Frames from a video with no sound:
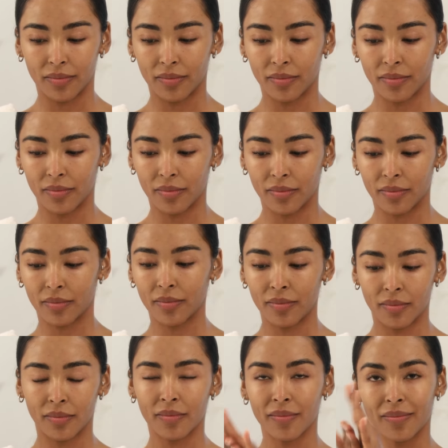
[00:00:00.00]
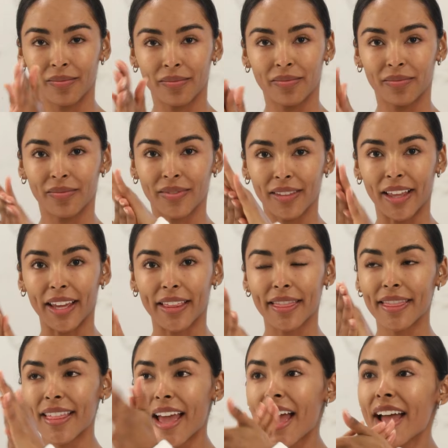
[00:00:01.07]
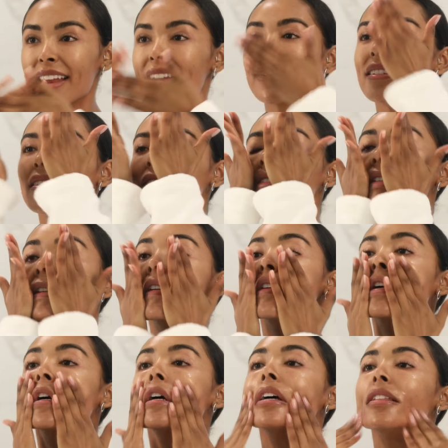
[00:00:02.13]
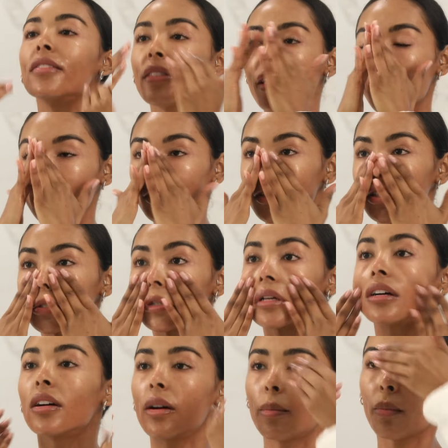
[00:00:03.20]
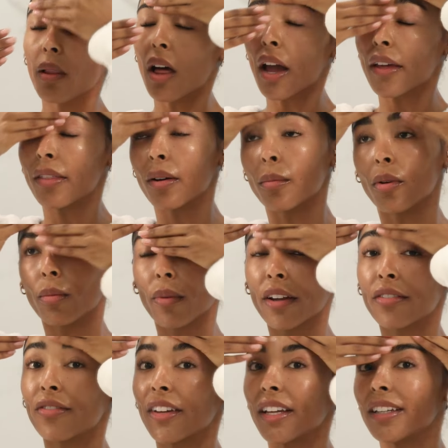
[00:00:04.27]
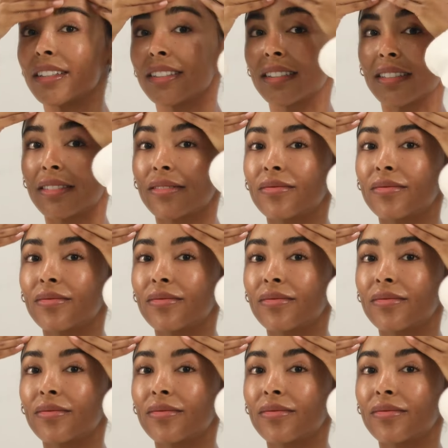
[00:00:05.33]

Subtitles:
Like that. And then just apply them on my face.